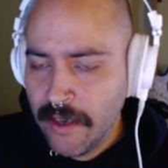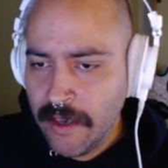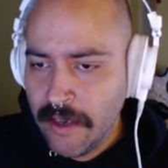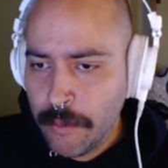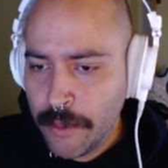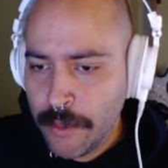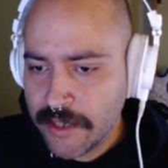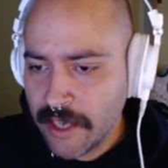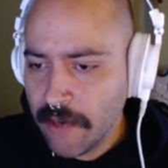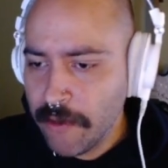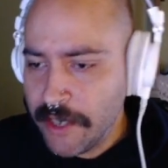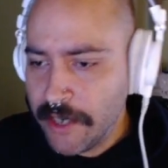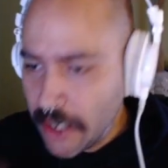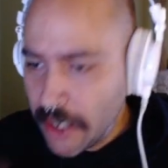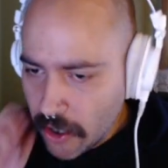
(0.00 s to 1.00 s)
But say we
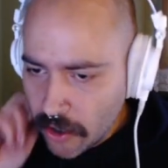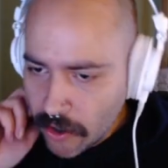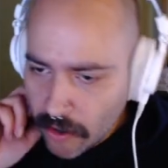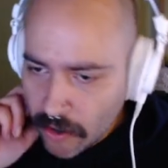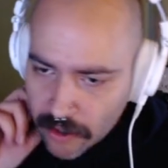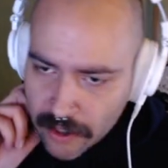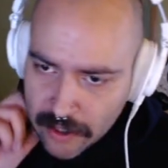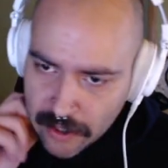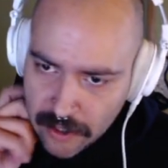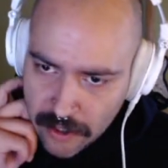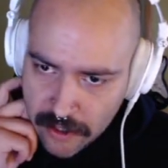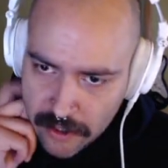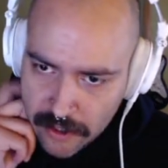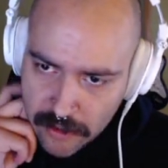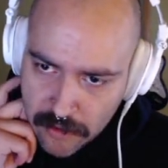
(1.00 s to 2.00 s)
know
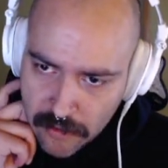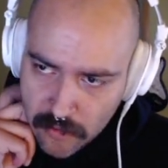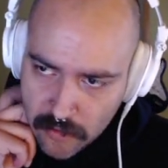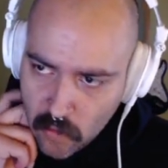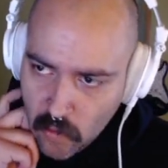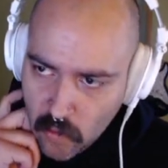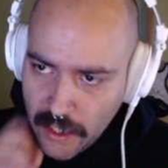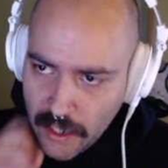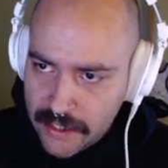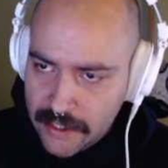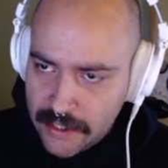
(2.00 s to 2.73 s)
what